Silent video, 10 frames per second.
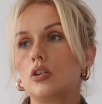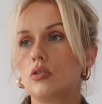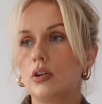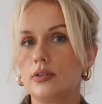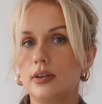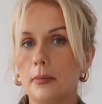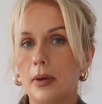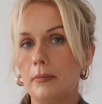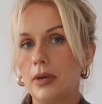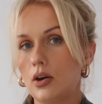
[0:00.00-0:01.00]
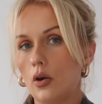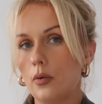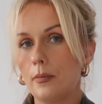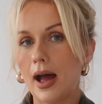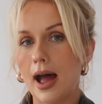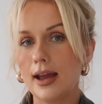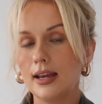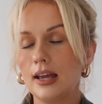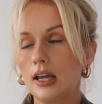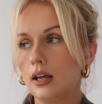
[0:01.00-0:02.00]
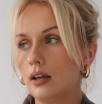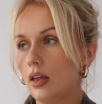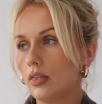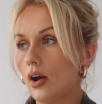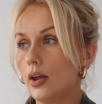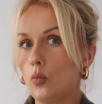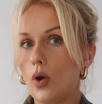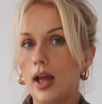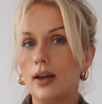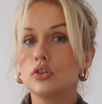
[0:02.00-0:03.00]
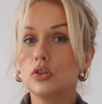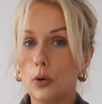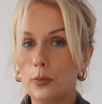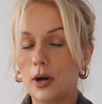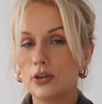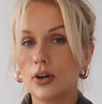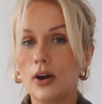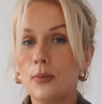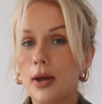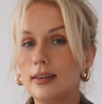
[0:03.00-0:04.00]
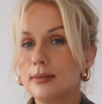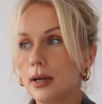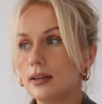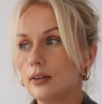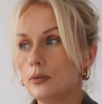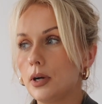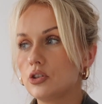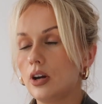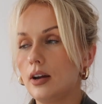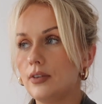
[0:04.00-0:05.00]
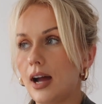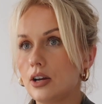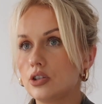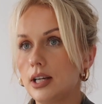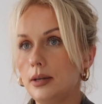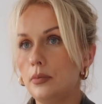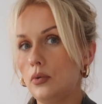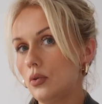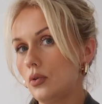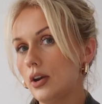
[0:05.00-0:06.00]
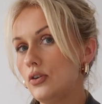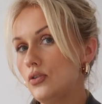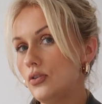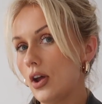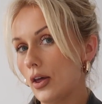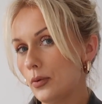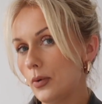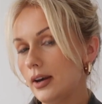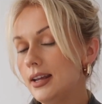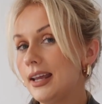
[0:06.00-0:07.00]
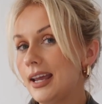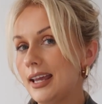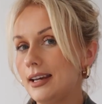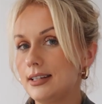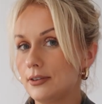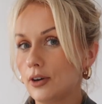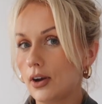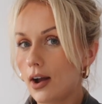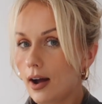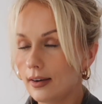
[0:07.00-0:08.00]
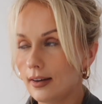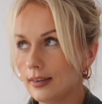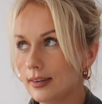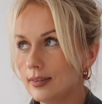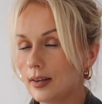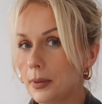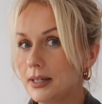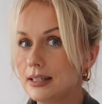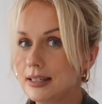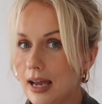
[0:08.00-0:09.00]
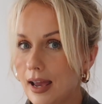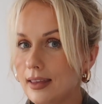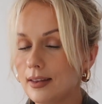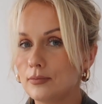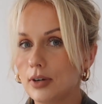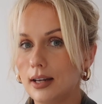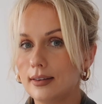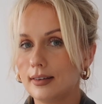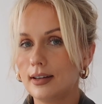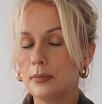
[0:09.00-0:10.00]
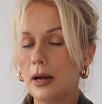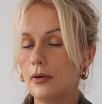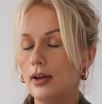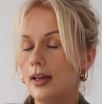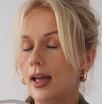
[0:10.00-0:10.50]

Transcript: Grand Bambino bag. I wear so much. I wear this bag so much. I've actually bought another one in a different color that is coming today that I'm really excited about.